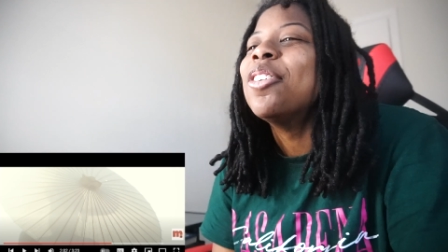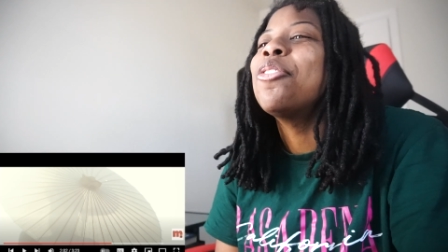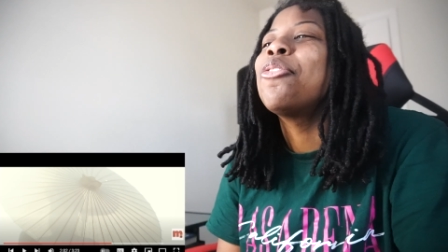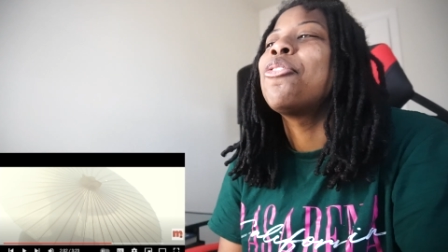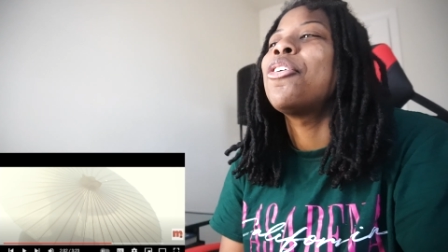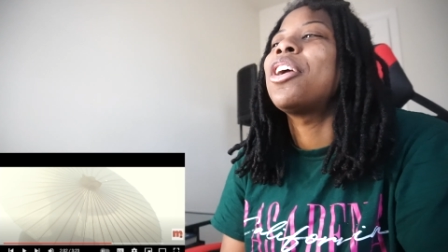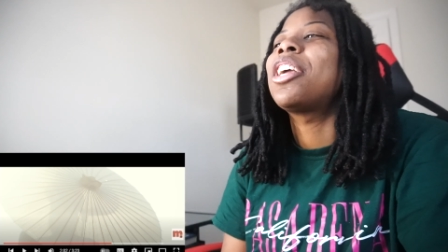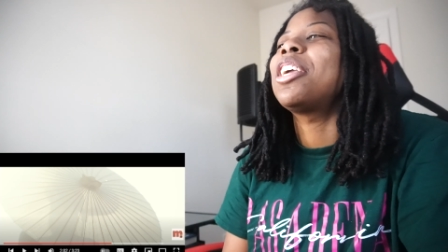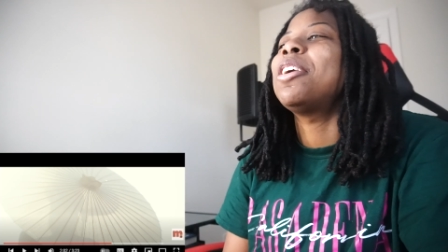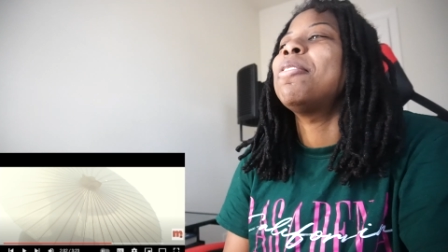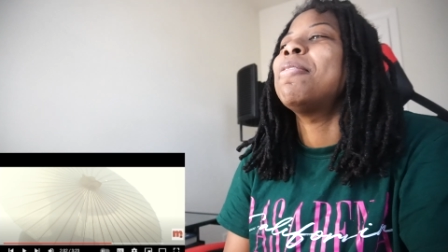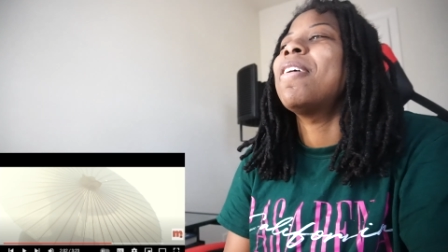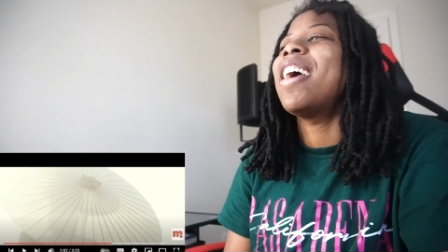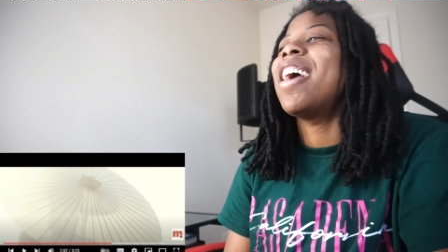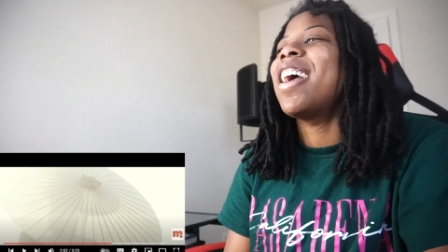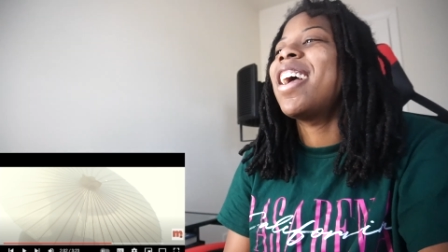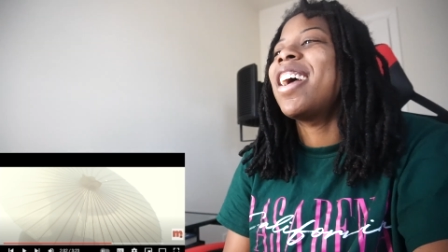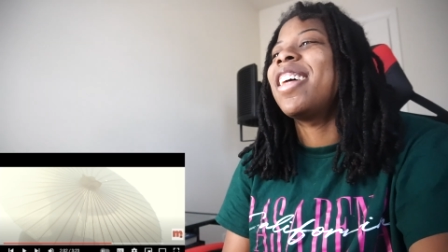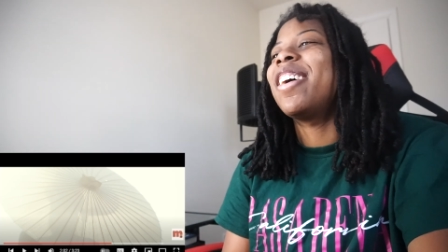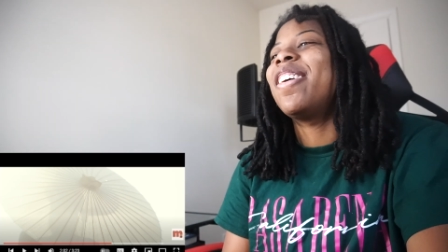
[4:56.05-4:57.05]
Freaky
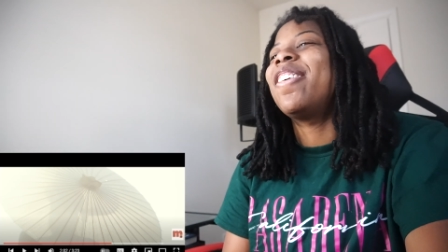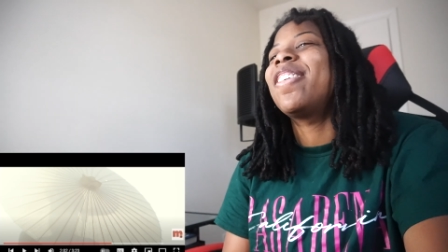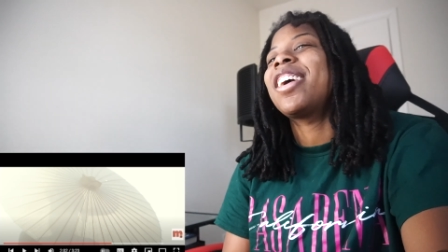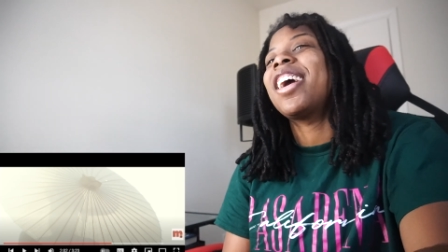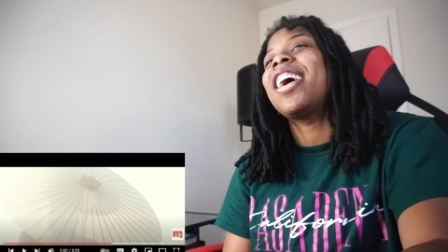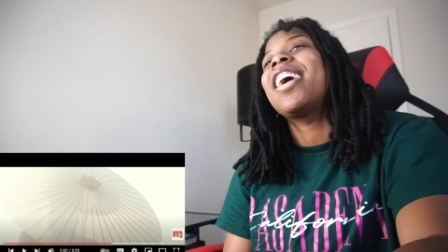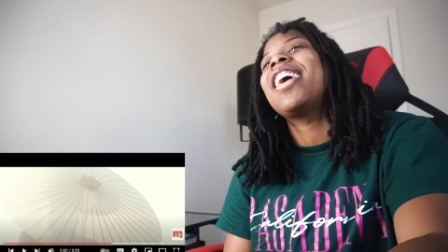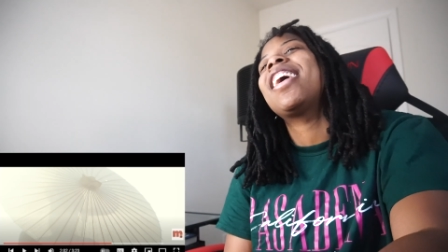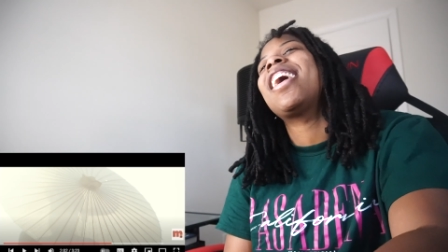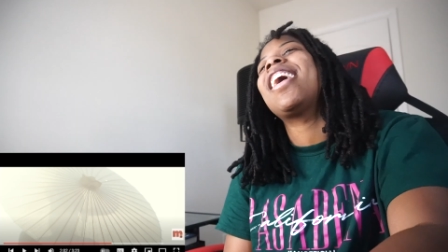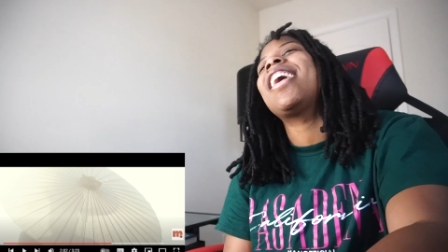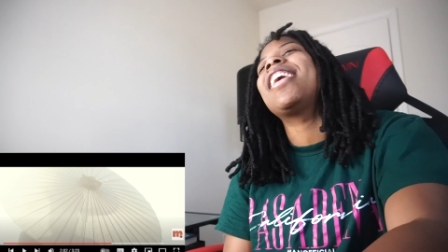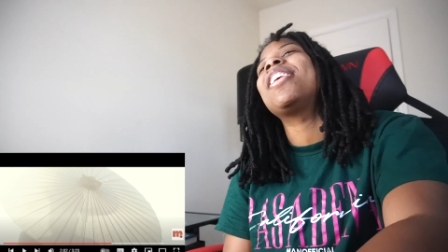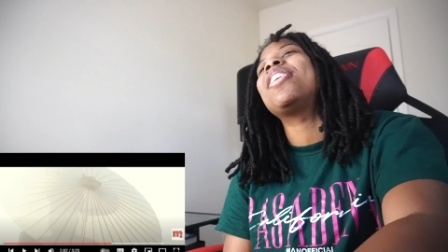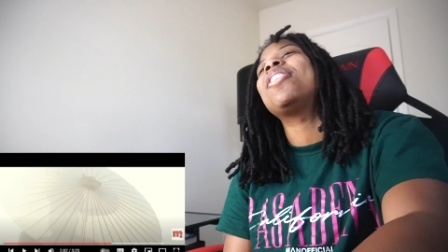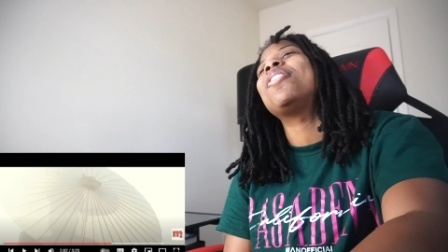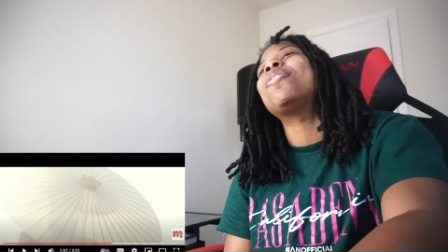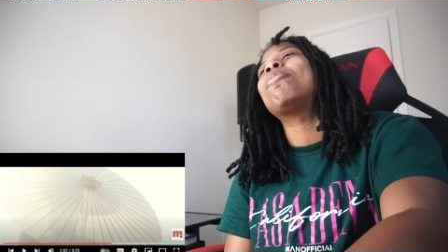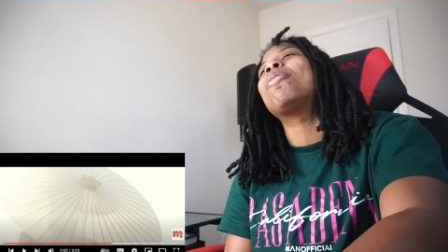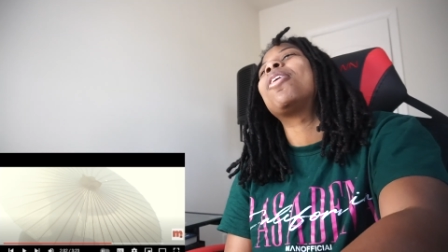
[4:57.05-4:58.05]
man, okay, I
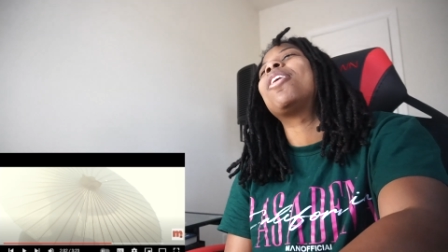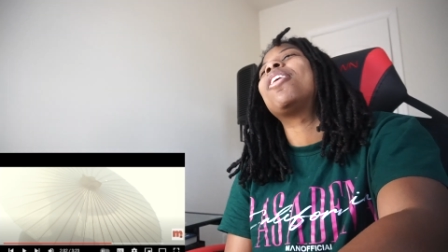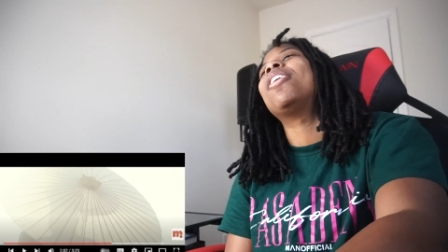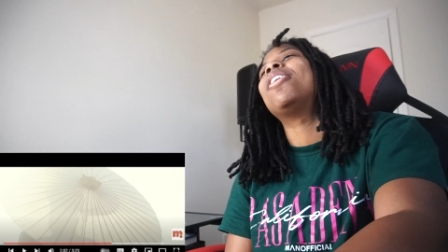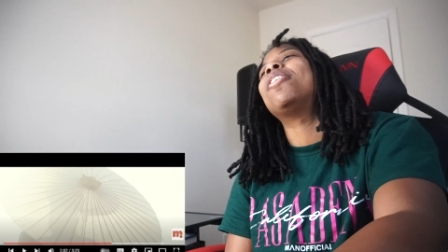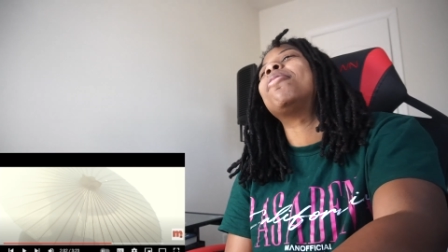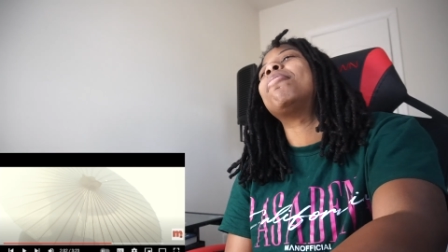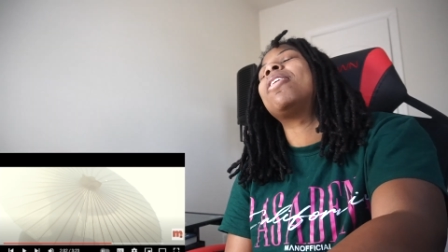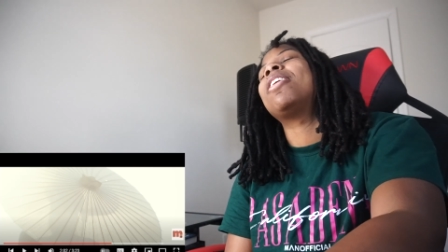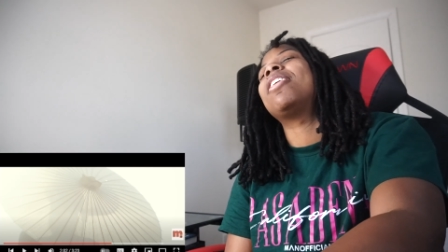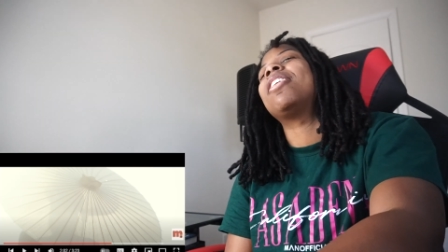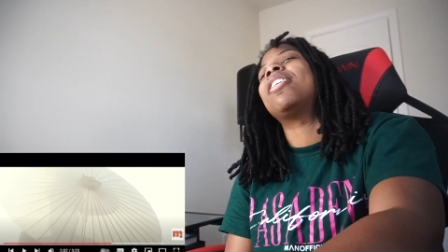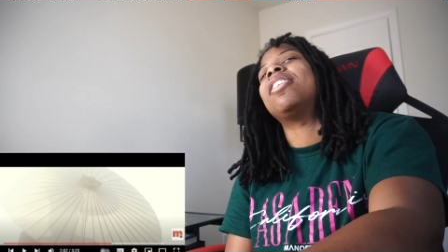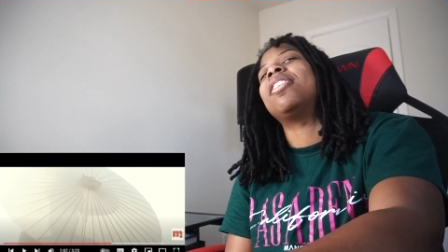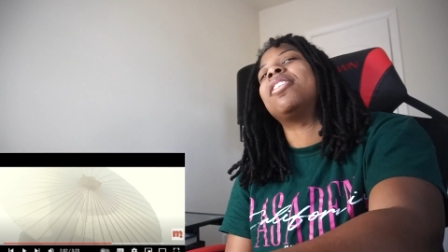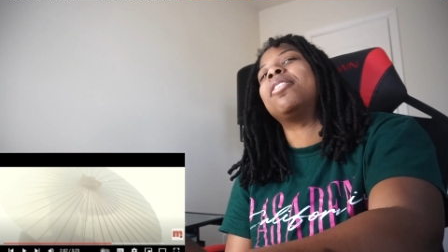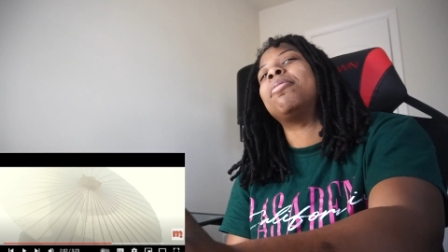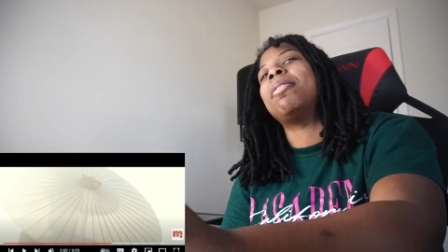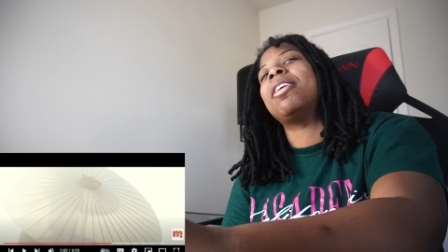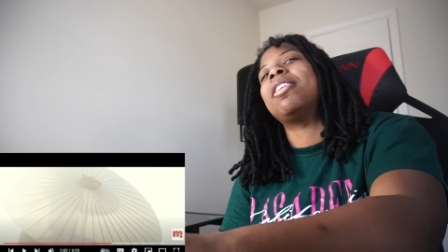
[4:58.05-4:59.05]
ain't bro, uh, man,
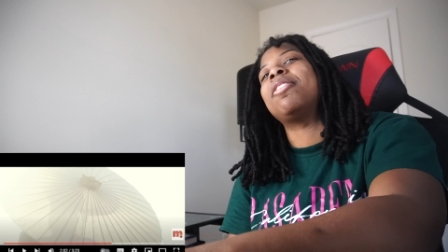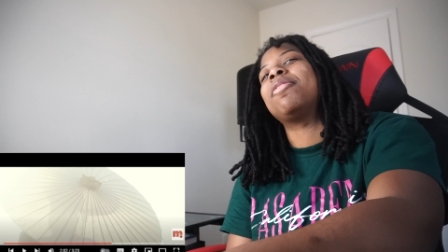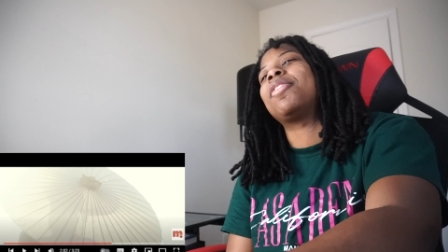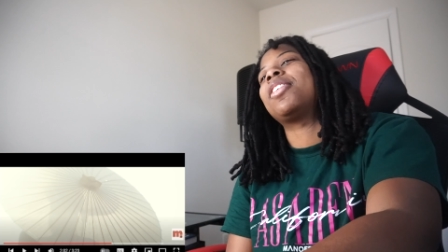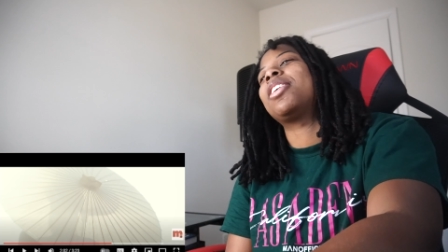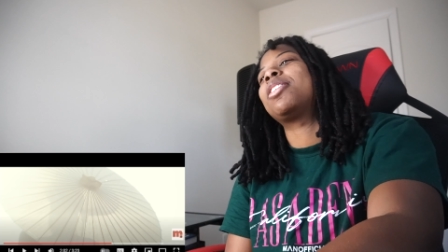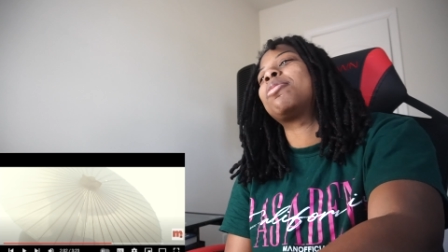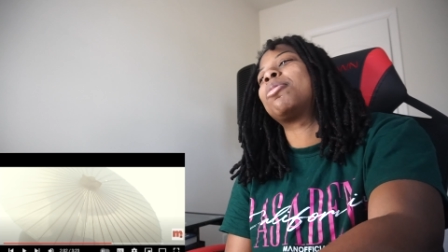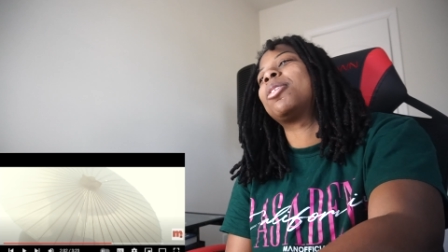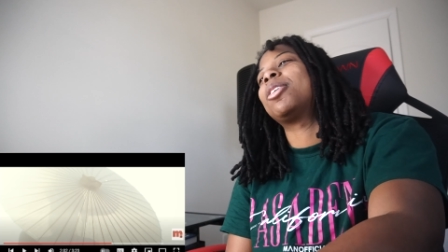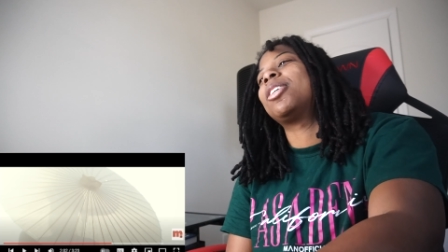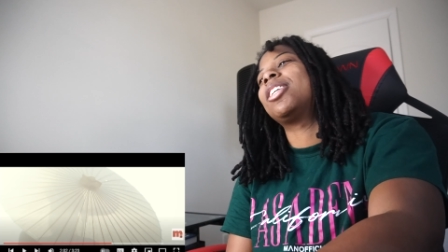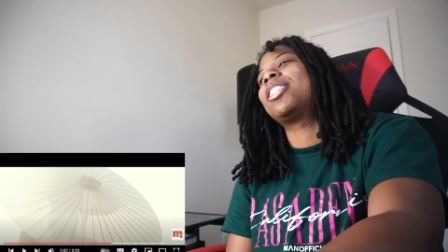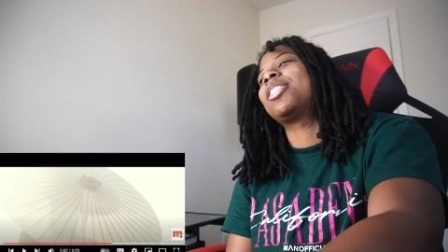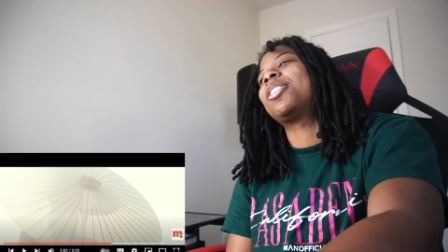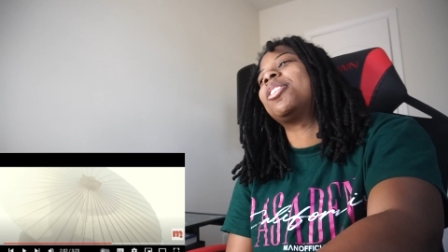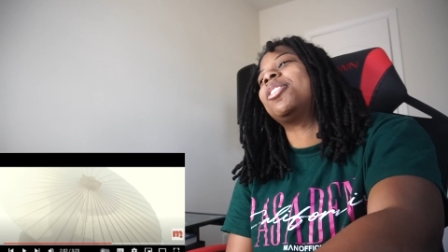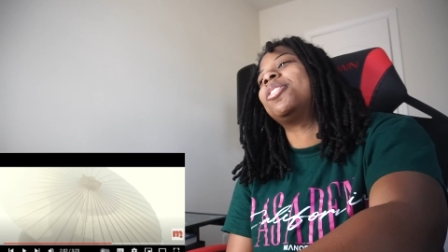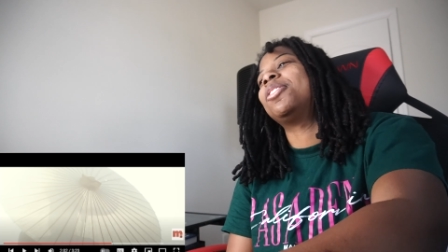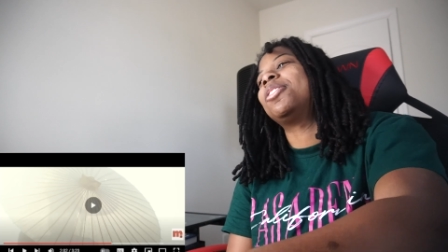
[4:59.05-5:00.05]
uh, manifest, bro. Let's go.